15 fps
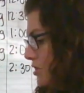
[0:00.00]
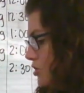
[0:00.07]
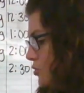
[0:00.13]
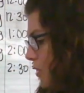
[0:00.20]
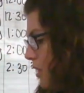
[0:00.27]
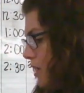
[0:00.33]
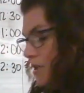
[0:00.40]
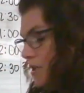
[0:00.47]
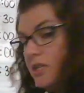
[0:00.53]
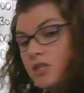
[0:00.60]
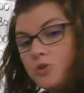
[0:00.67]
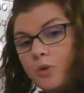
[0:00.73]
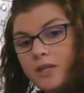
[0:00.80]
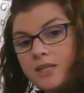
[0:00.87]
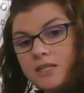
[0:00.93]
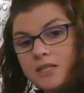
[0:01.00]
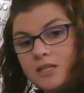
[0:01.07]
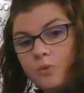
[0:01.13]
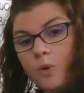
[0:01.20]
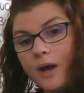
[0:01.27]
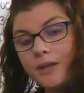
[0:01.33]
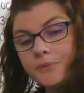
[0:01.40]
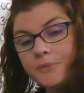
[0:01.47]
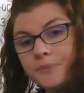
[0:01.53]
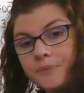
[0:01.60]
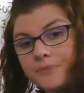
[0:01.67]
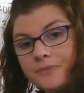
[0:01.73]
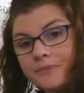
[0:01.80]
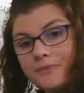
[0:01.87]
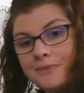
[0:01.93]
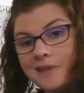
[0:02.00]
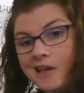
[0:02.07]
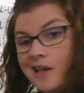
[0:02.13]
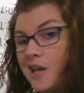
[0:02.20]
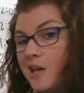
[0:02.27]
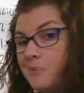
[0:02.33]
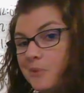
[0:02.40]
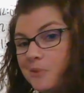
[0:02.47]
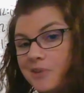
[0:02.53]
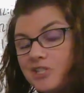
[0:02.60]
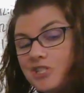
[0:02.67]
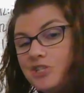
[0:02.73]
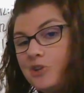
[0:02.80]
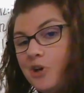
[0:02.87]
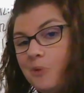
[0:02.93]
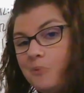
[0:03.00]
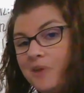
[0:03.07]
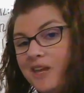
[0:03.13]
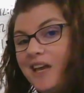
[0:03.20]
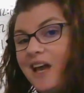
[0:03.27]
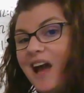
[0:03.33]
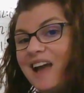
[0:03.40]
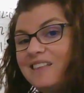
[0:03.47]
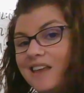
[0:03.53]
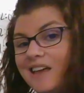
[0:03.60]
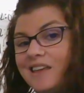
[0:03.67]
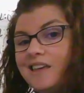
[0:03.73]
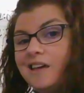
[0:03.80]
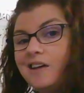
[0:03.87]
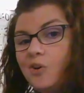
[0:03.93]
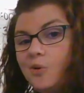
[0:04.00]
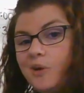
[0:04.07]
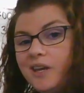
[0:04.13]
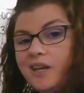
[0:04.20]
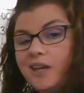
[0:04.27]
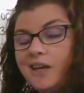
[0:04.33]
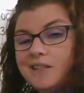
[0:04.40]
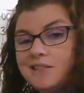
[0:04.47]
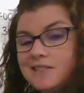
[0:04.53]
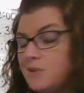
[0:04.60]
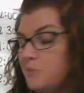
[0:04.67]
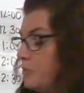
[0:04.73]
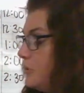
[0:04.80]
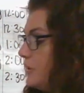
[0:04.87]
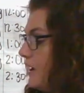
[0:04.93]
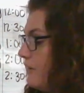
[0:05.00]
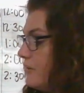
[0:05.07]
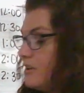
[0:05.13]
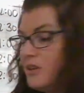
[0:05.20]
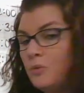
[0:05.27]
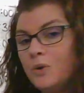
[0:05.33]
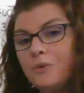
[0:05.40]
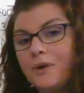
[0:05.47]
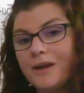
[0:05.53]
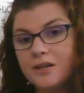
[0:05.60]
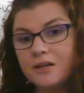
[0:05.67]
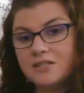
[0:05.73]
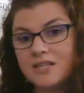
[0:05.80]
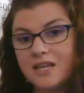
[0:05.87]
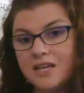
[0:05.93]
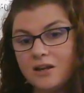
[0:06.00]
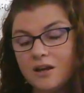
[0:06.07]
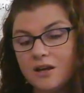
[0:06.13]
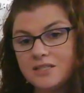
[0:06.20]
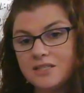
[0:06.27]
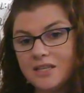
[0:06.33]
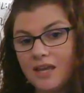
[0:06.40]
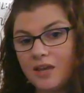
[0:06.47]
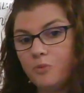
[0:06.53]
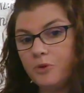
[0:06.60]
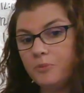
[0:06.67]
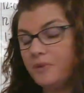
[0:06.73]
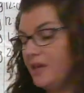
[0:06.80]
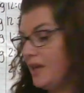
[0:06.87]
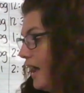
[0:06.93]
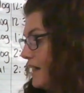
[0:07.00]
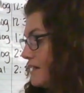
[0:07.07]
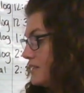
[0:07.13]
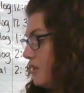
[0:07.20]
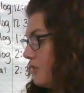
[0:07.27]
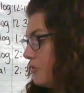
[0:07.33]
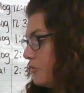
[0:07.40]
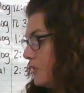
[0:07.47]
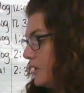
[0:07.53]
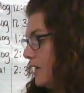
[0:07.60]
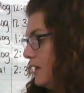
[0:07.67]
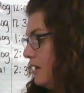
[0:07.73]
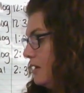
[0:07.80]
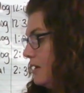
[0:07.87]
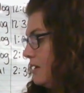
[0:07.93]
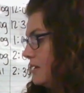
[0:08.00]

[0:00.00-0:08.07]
is 2021. Because you know me, I like it quick and simple. Everything we write our date on today will be as 3-8-21.